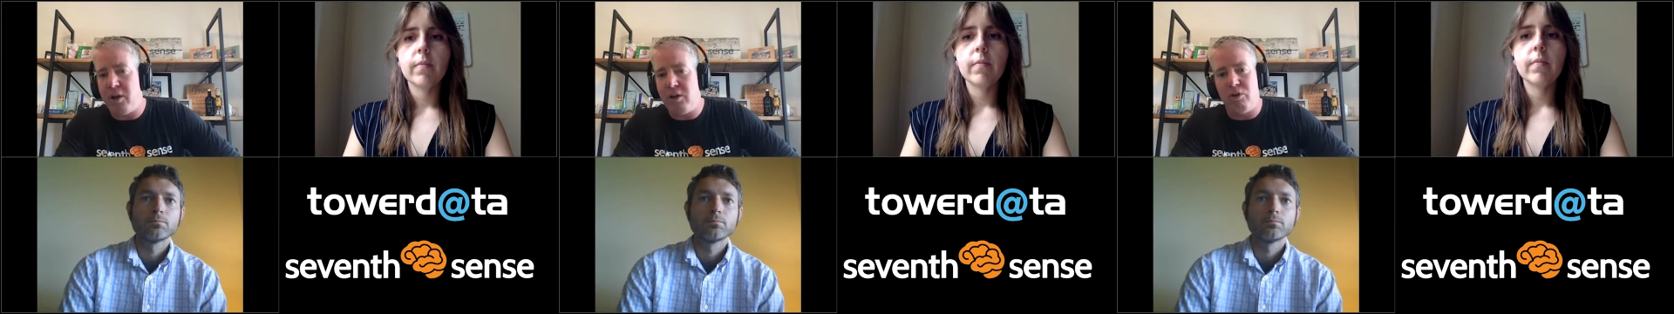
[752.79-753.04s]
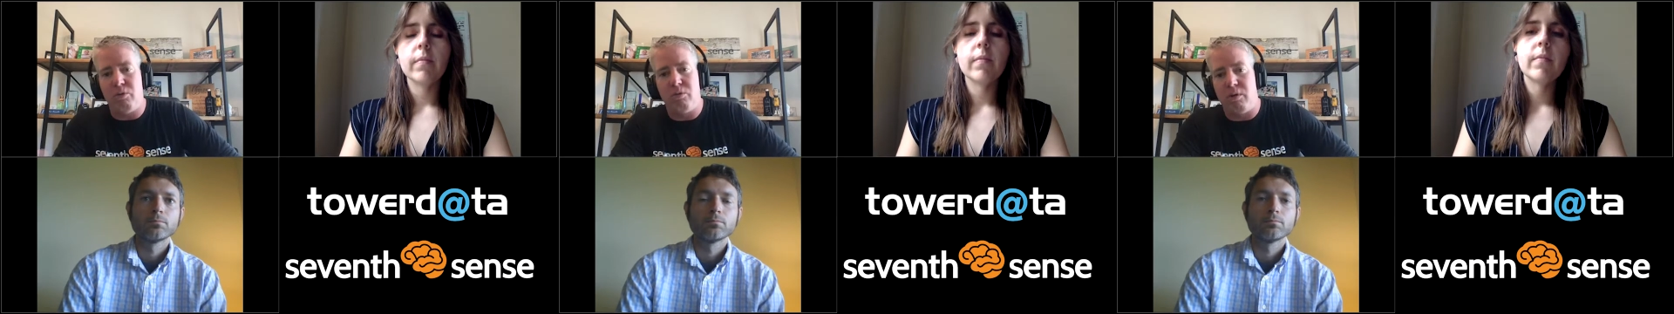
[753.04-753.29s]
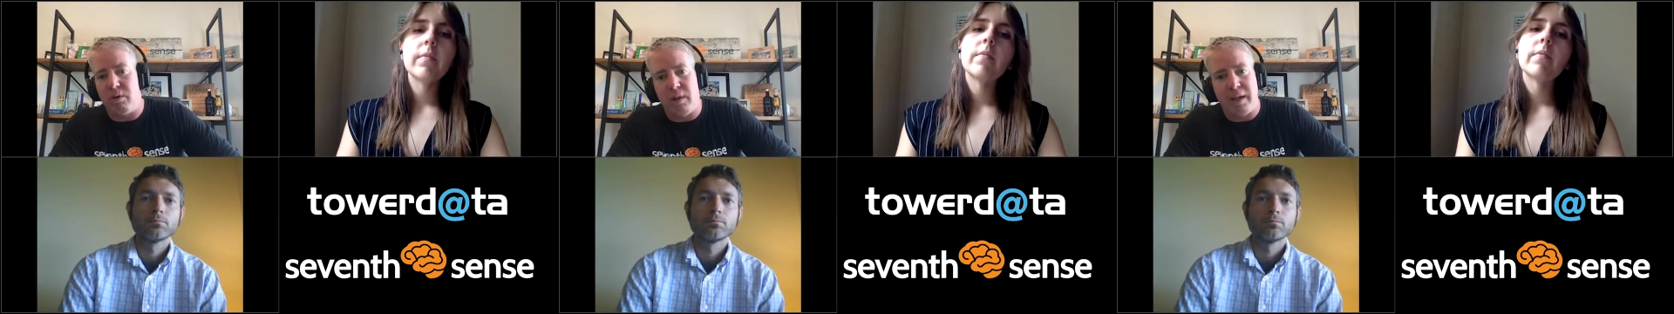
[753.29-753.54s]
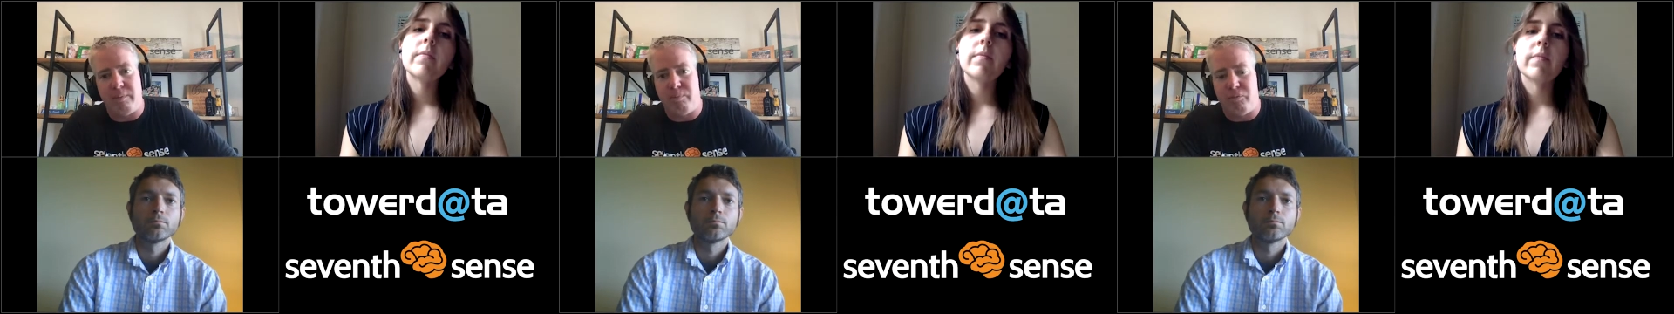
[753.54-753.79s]
Speaker 1: why don't you
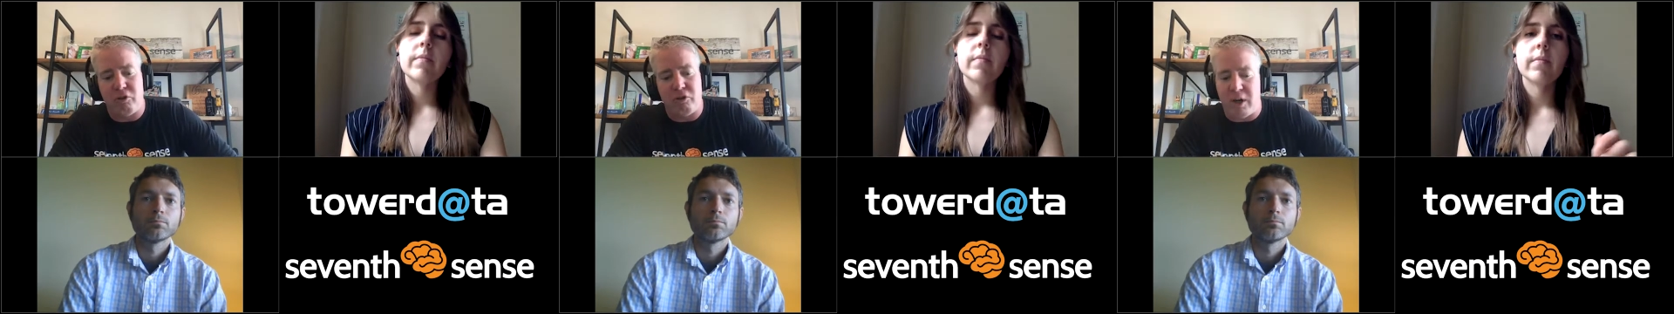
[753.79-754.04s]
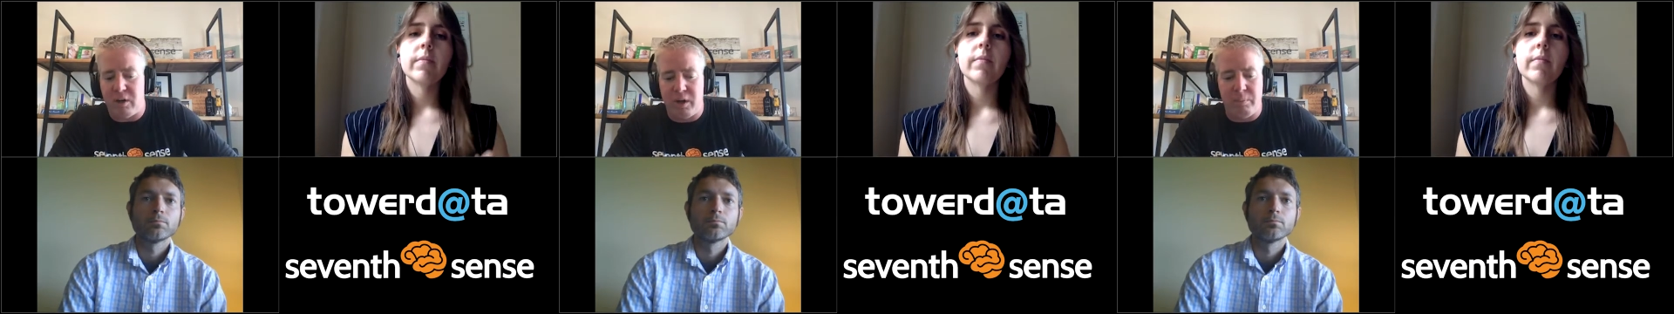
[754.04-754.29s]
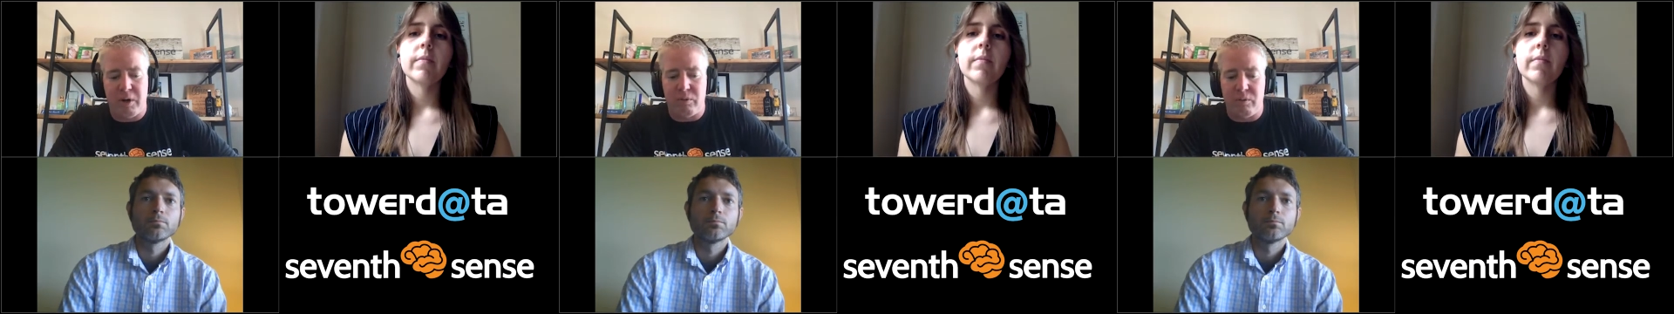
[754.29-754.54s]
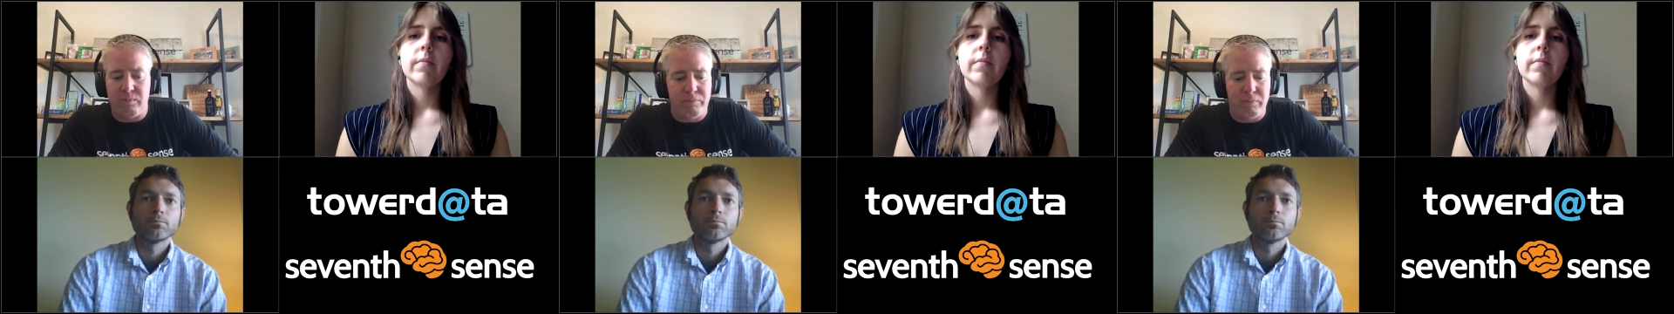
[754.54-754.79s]
like just share a little
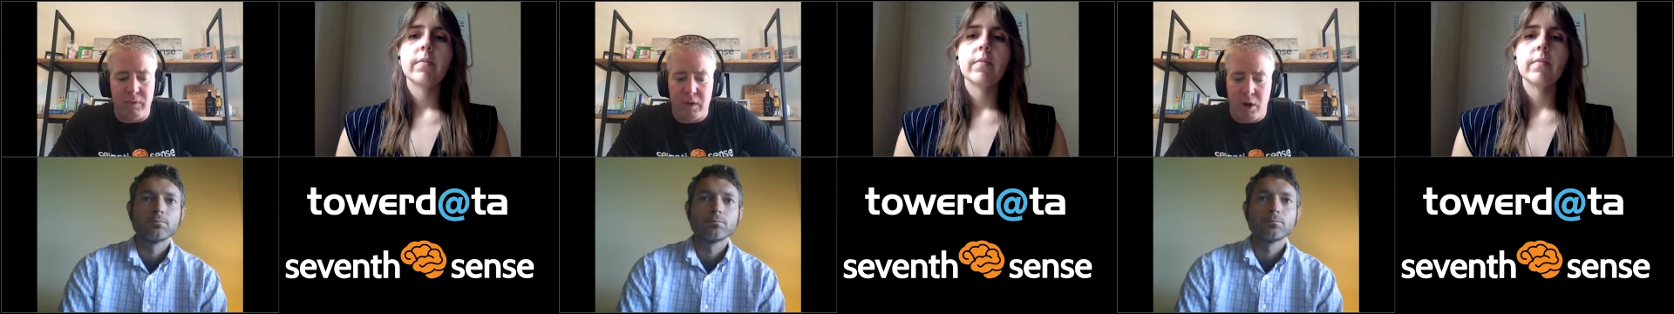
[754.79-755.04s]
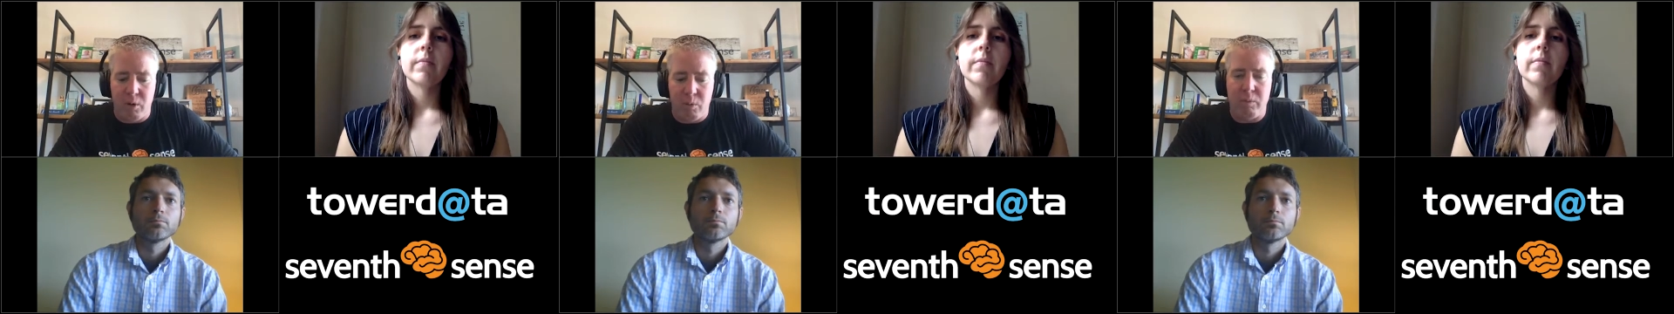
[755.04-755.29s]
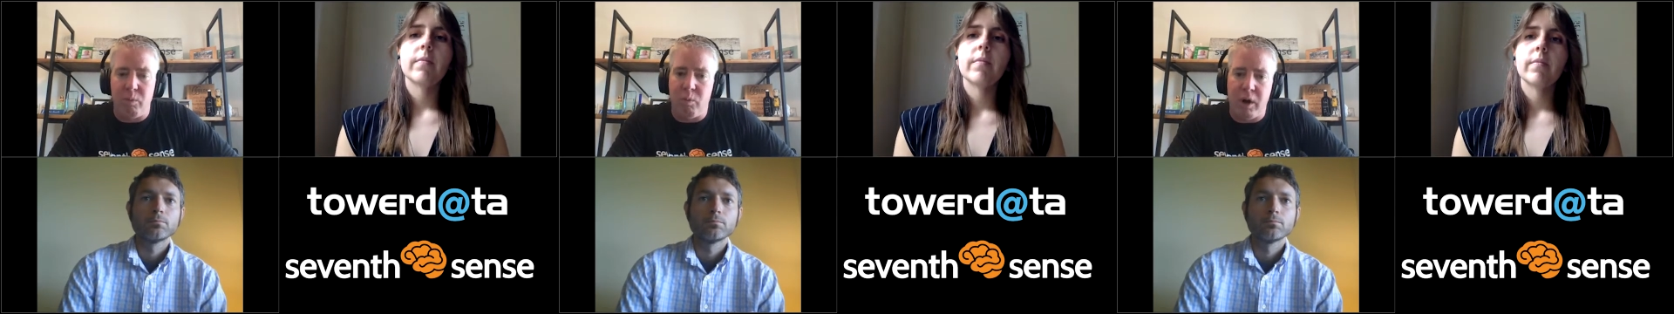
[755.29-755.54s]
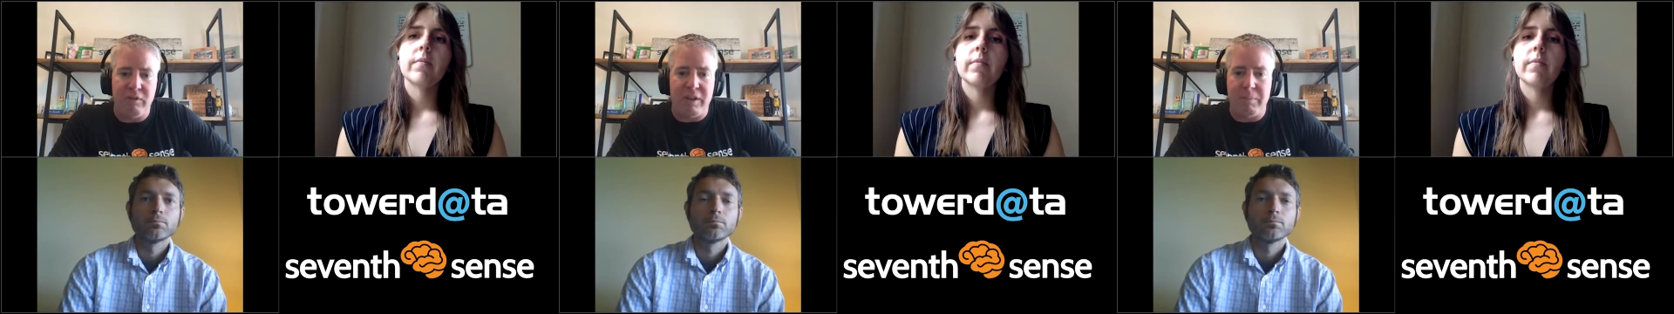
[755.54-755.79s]
bit of you know what
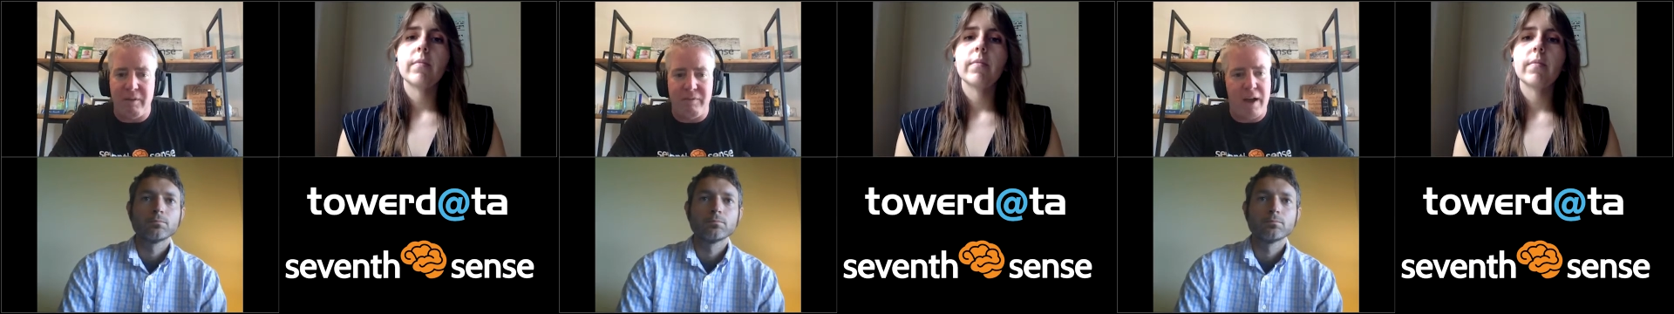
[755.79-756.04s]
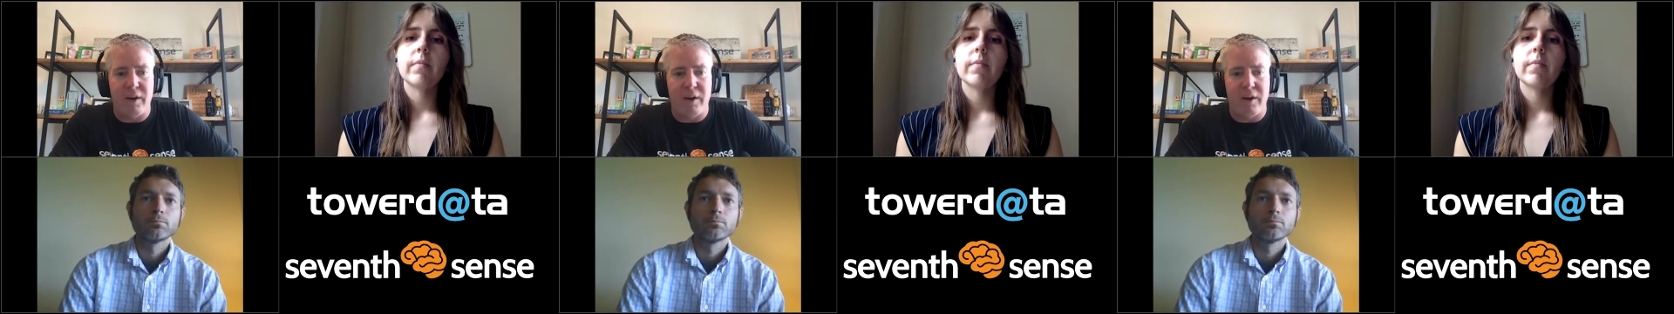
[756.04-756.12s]
what does email